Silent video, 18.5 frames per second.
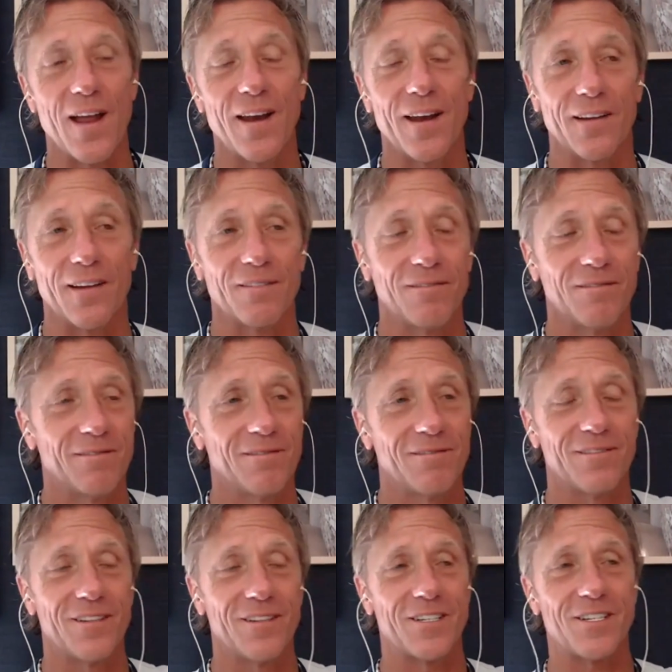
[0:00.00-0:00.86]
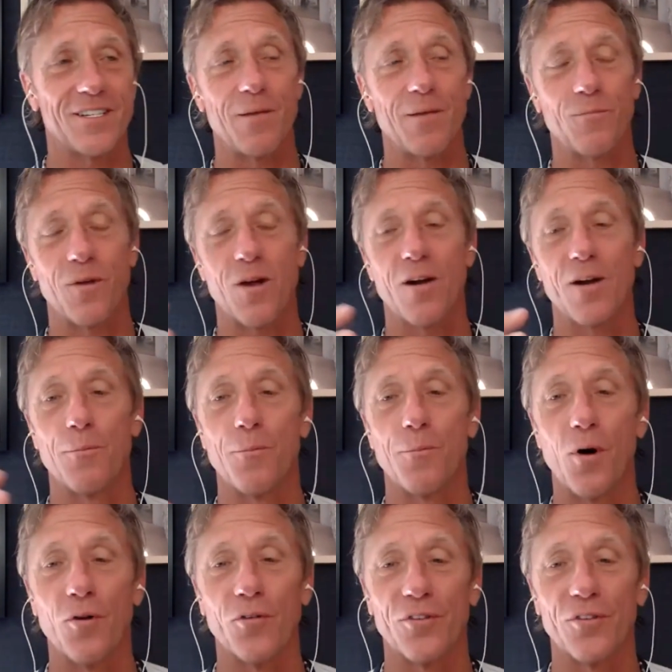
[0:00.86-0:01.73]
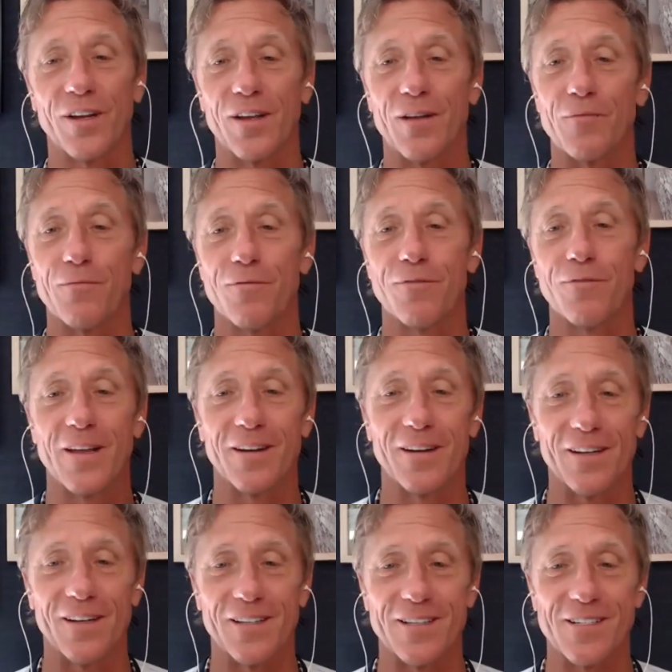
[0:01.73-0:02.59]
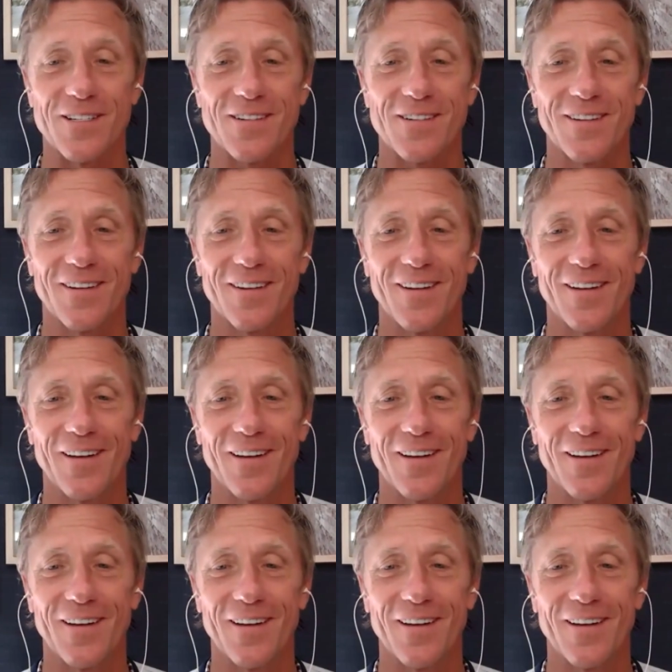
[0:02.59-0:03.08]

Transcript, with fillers: creating the same kind of bonding and feelings.